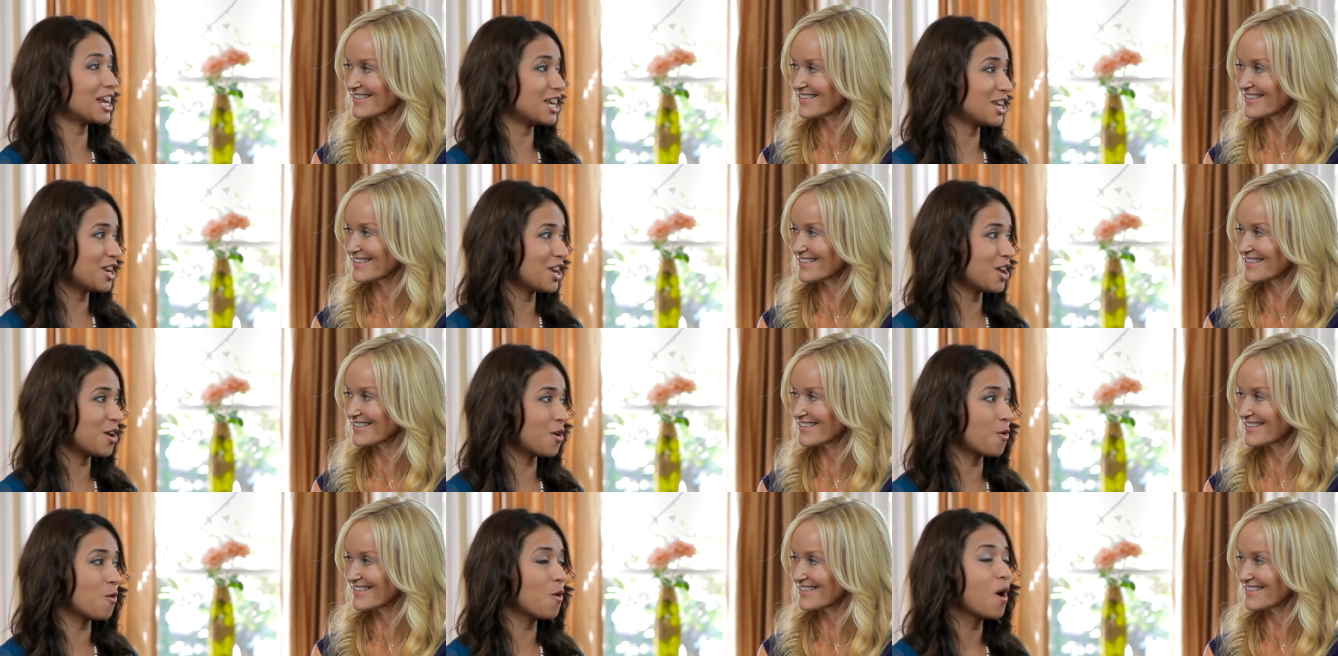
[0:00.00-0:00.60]

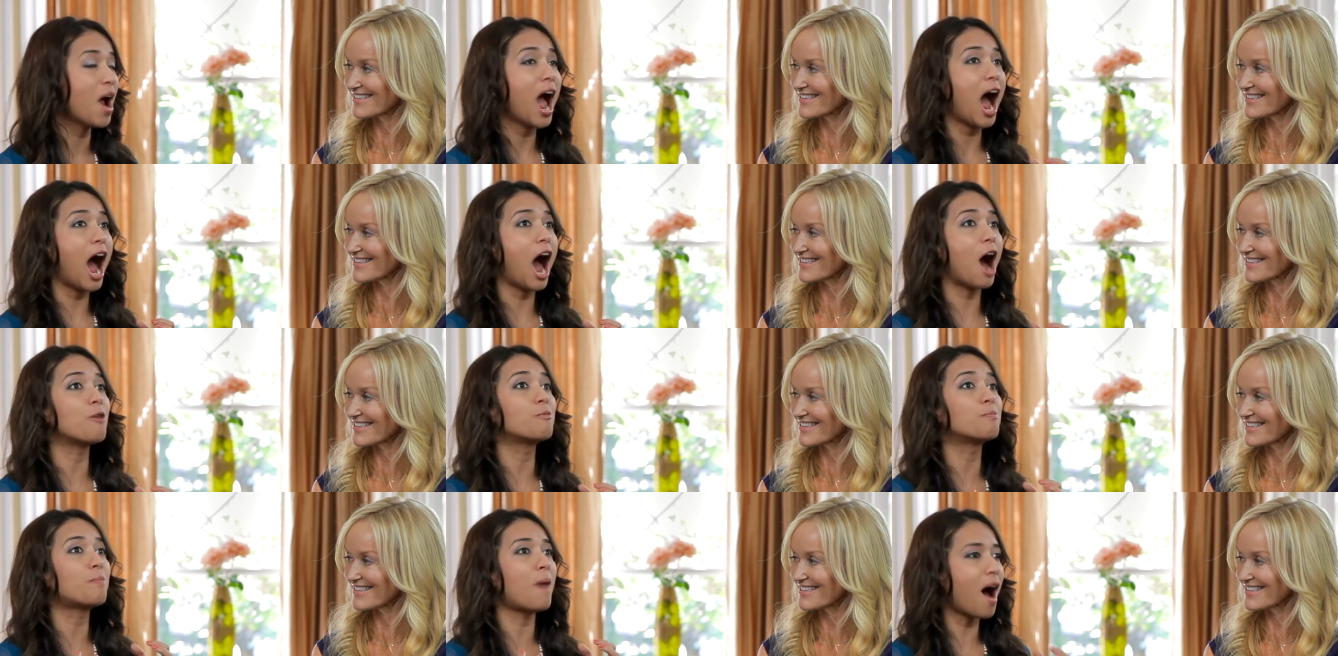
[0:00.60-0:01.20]
Speaker 1: knew
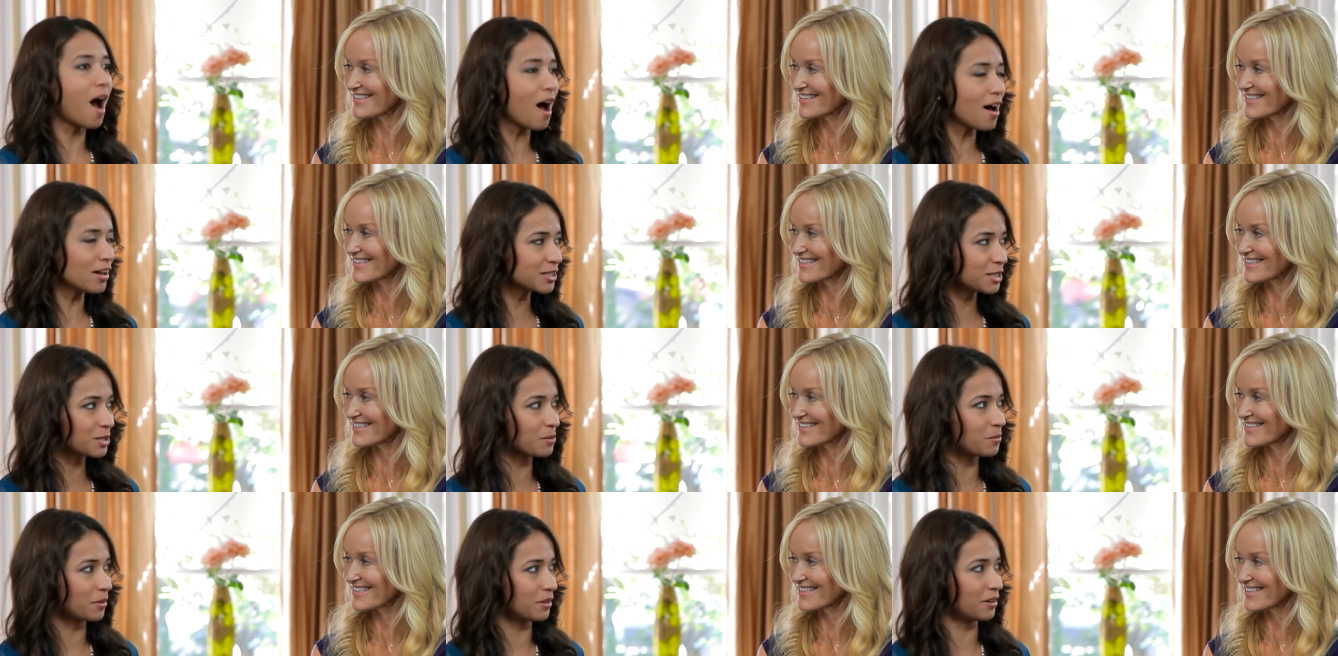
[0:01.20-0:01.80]
how
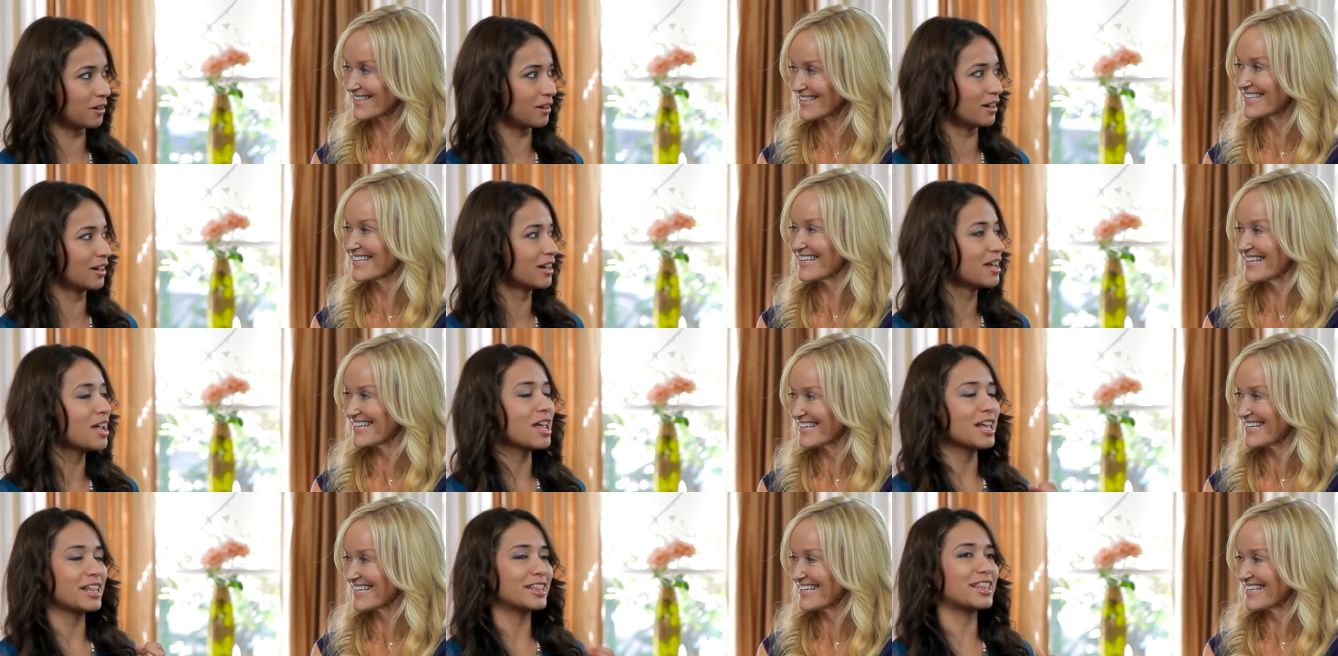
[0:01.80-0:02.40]
possible
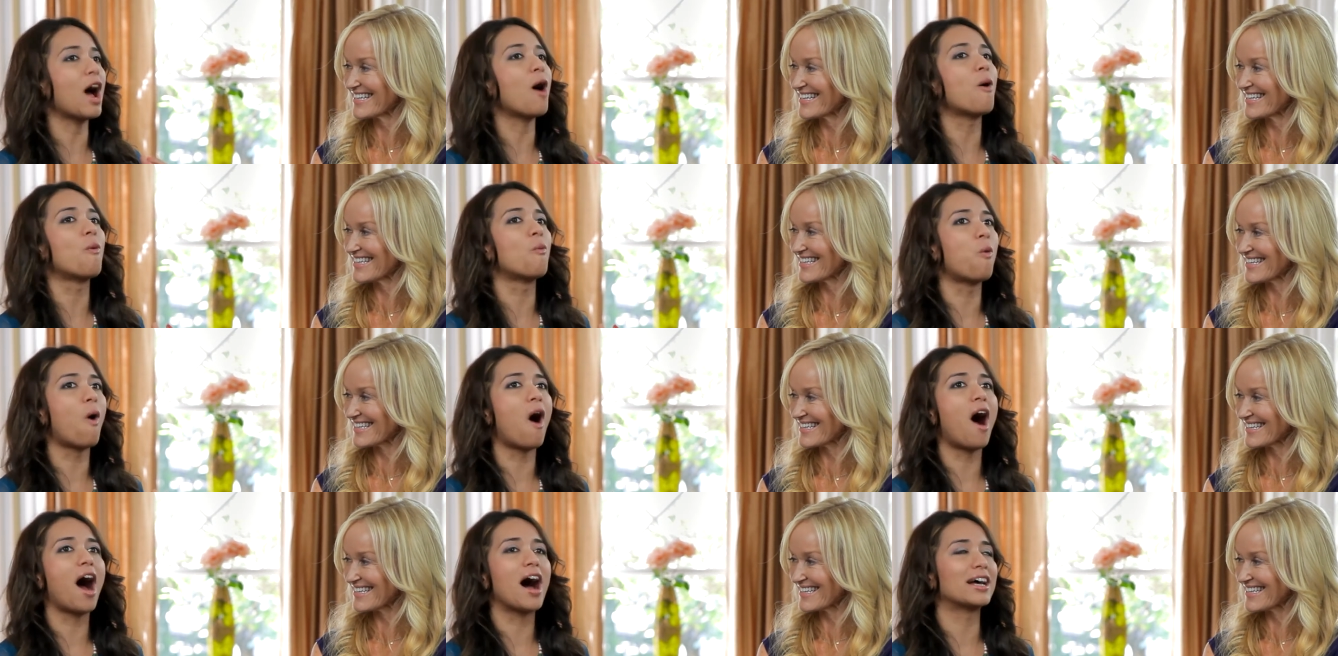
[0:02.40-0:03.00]
that
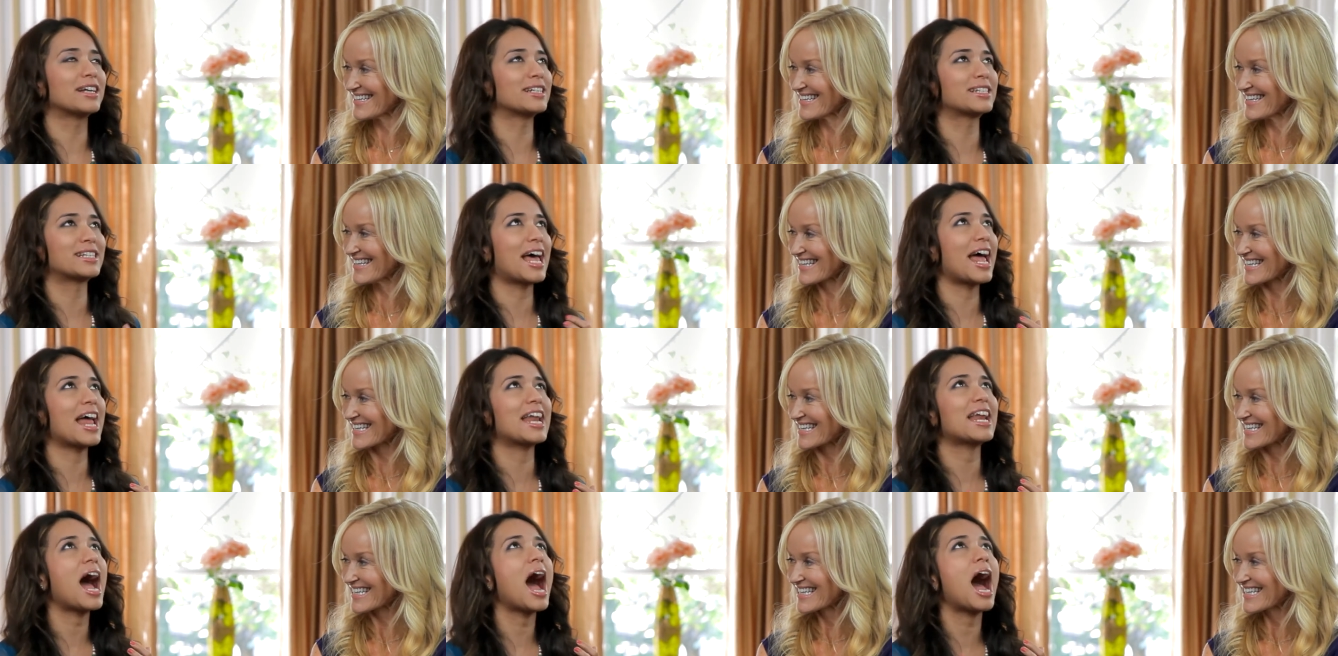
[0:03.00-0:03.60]
was
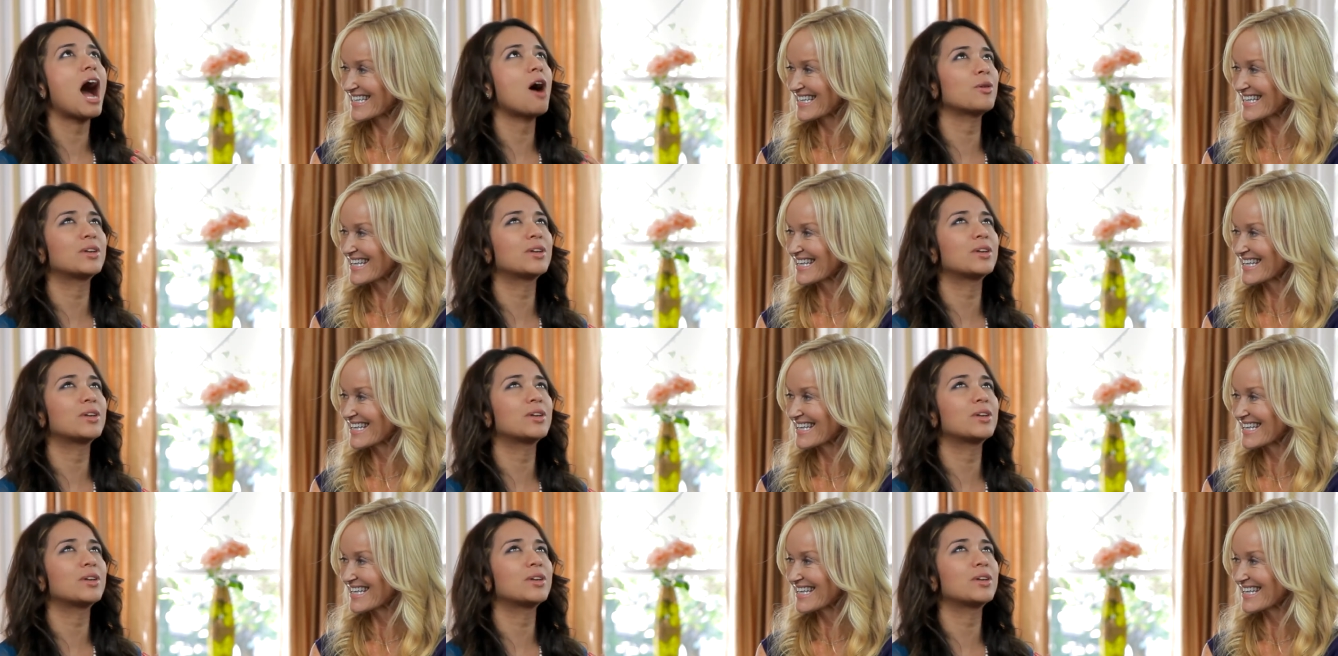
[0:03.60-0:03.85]
and how